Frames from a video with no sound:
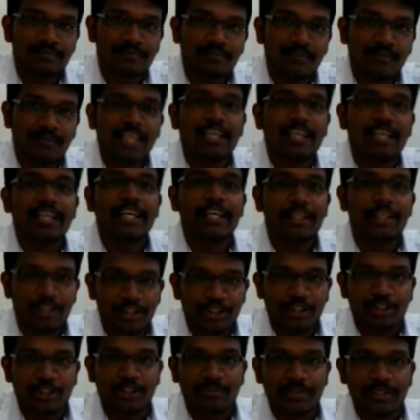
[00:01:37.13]
Ladies and
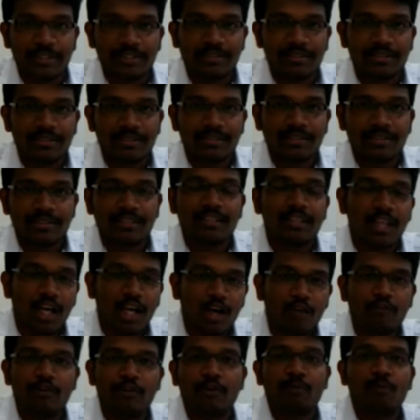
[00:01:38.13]
gentlemen,
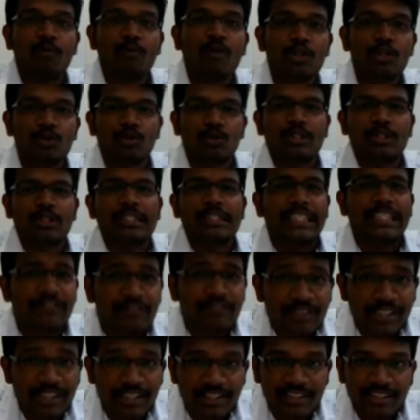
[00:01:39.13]
now we move on to the
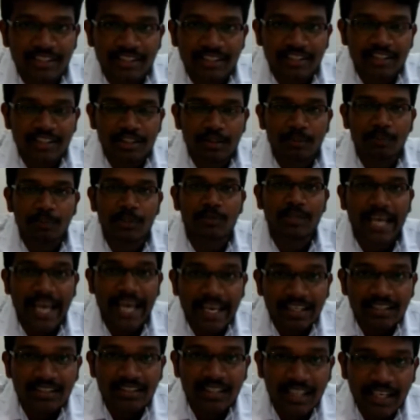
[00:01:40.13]
differences between
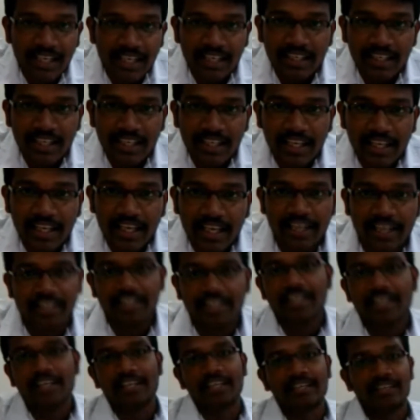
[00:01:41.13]
XNA and
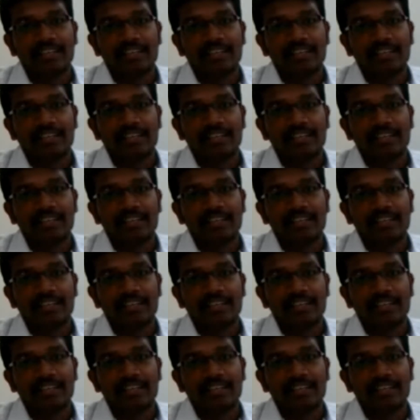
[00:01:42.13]
DNA.